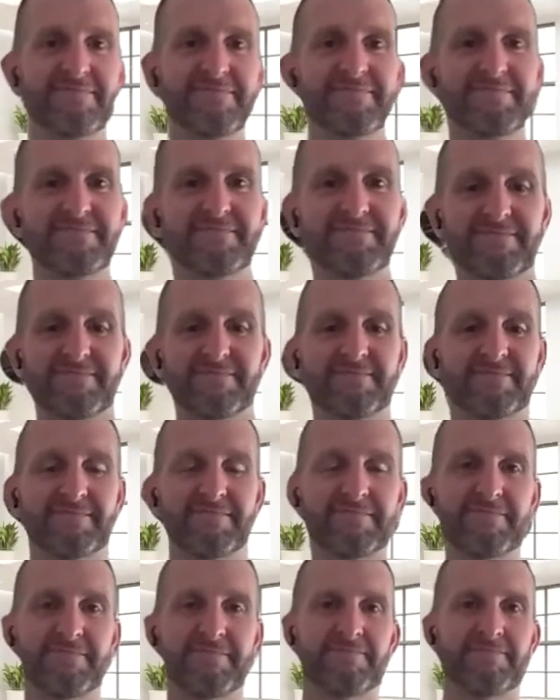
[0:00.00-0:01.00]

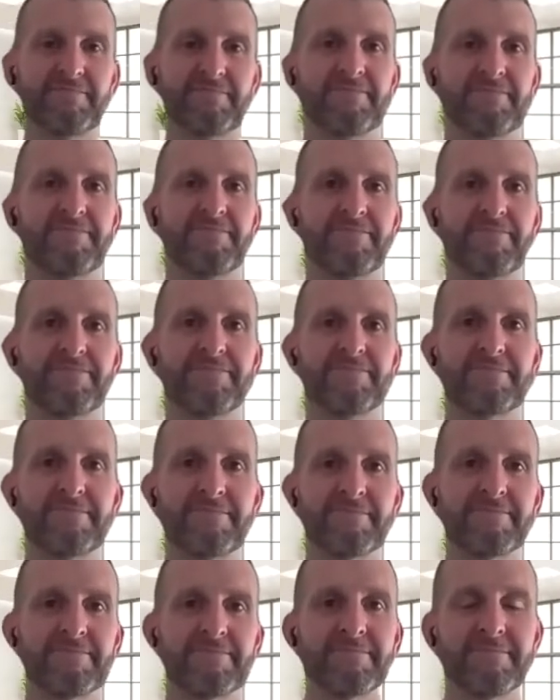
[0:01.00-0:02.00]

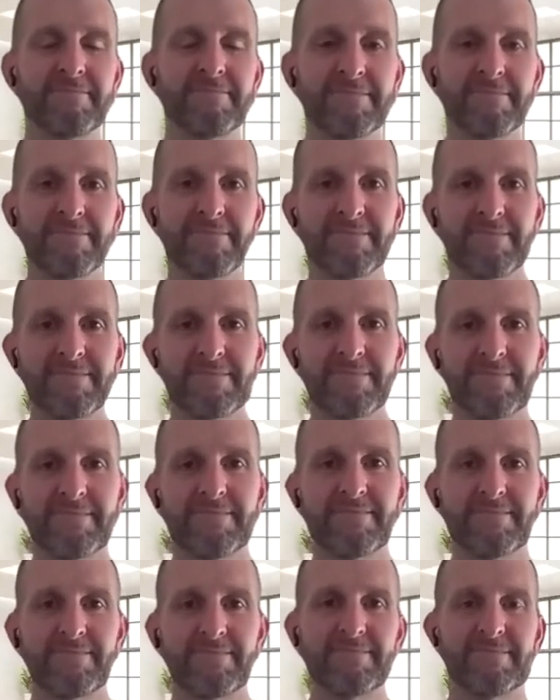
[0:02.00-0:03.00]

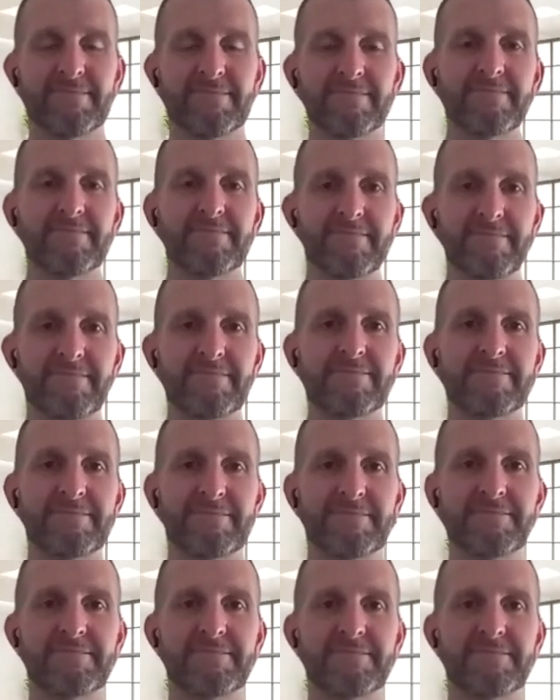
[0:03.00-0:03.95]
(not speaking)